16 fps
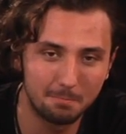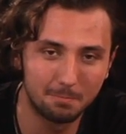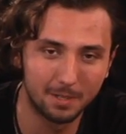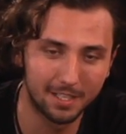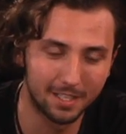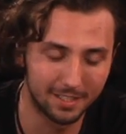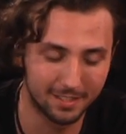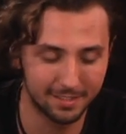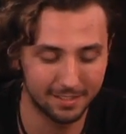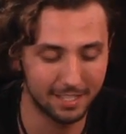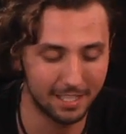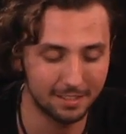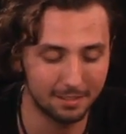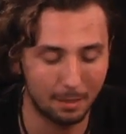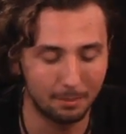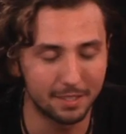Because
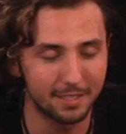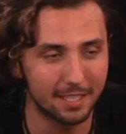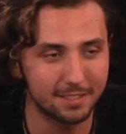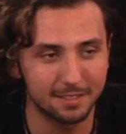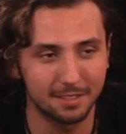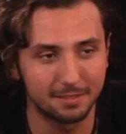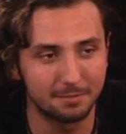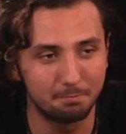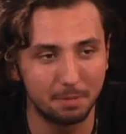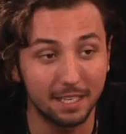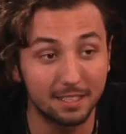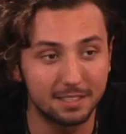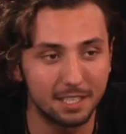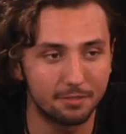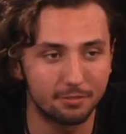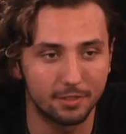that, I mean, that's the
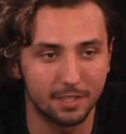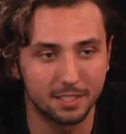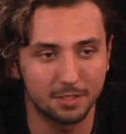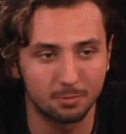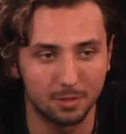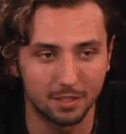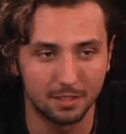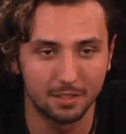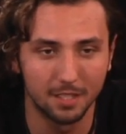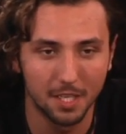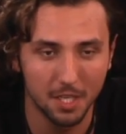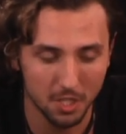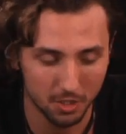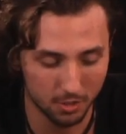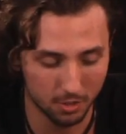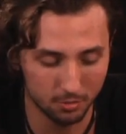big difference when
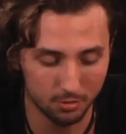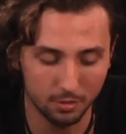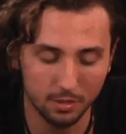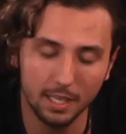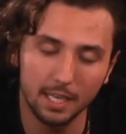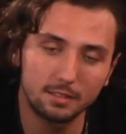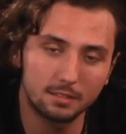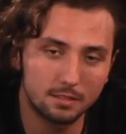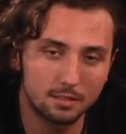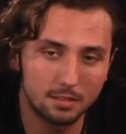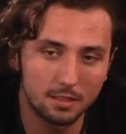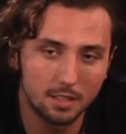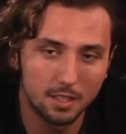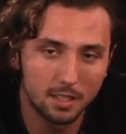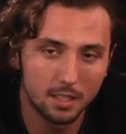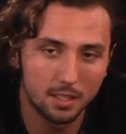you get
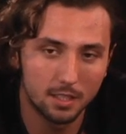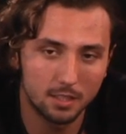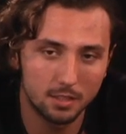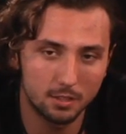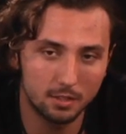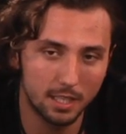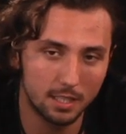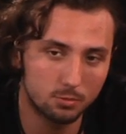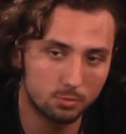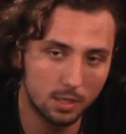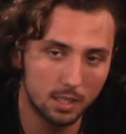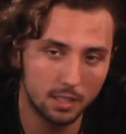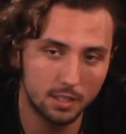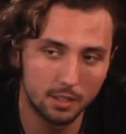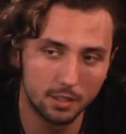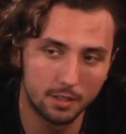
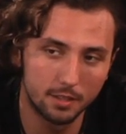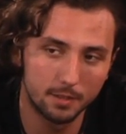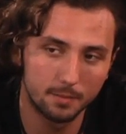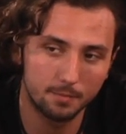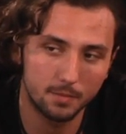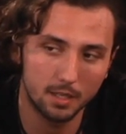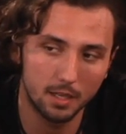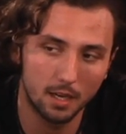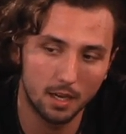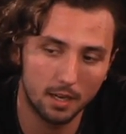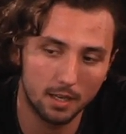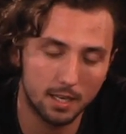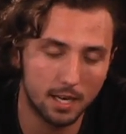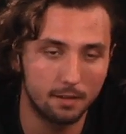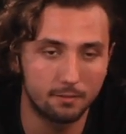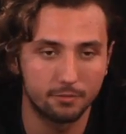really good
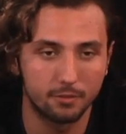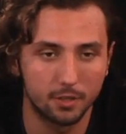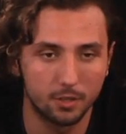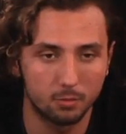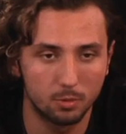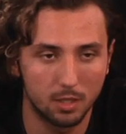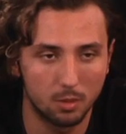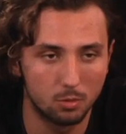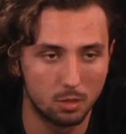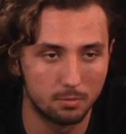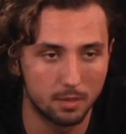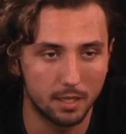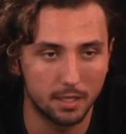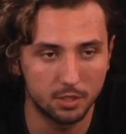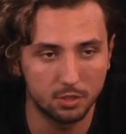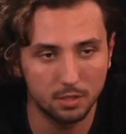comfort with a
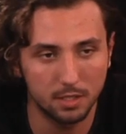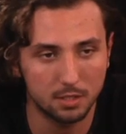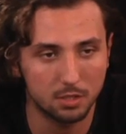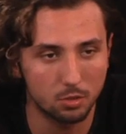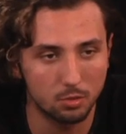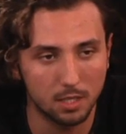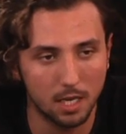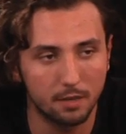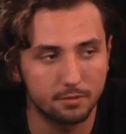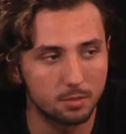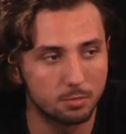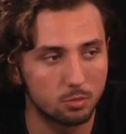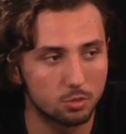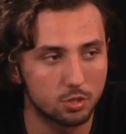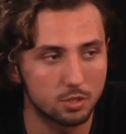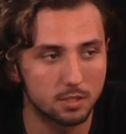woman, and you get so
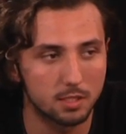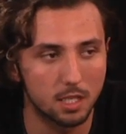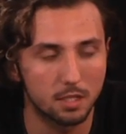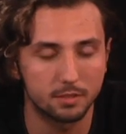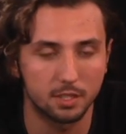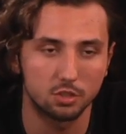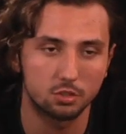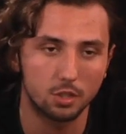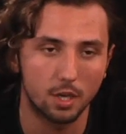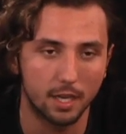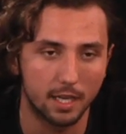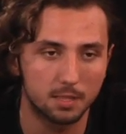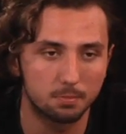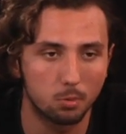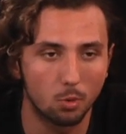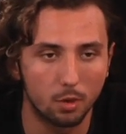comfortable with yourselves, and you start
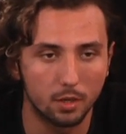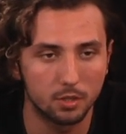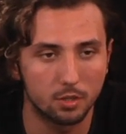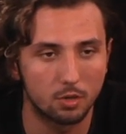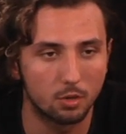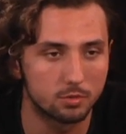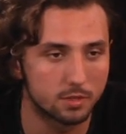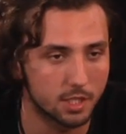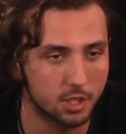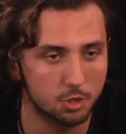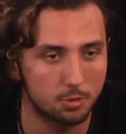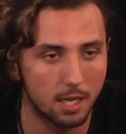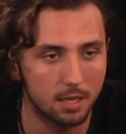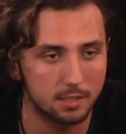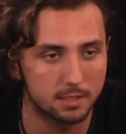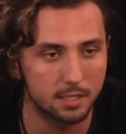exploring your own
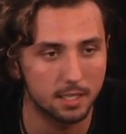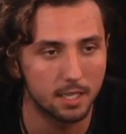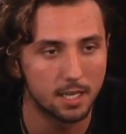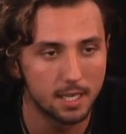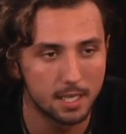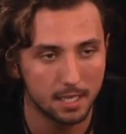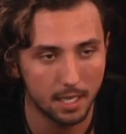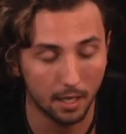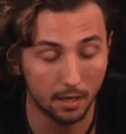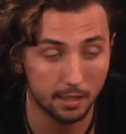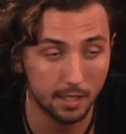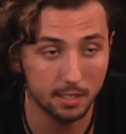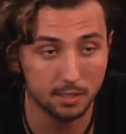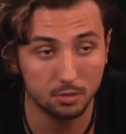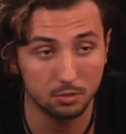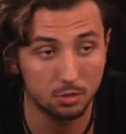sexuality, and it
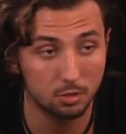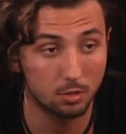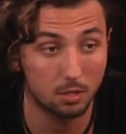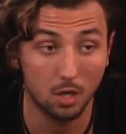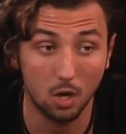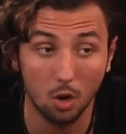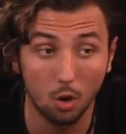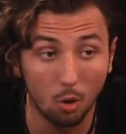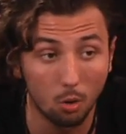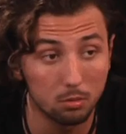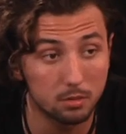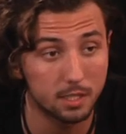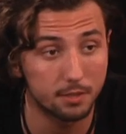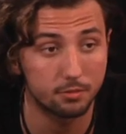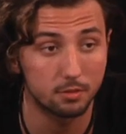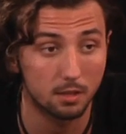gets into a whole
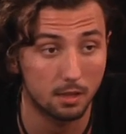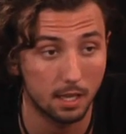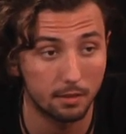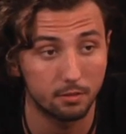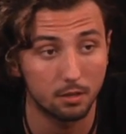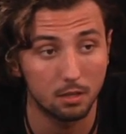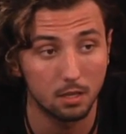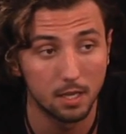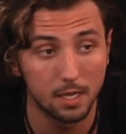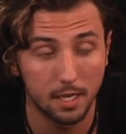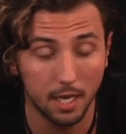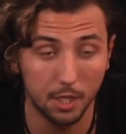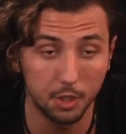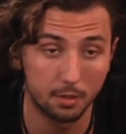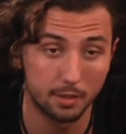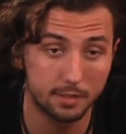different level,
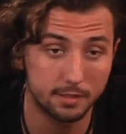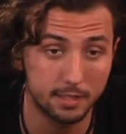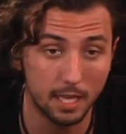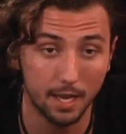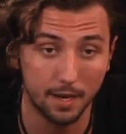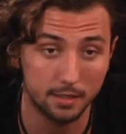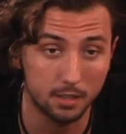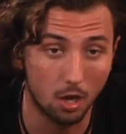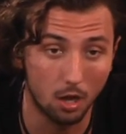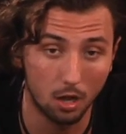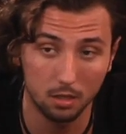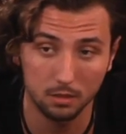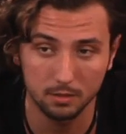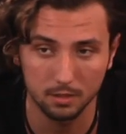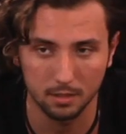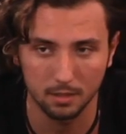and you understand that
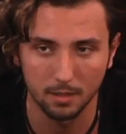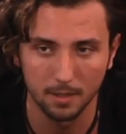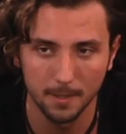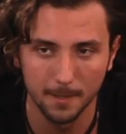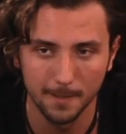all the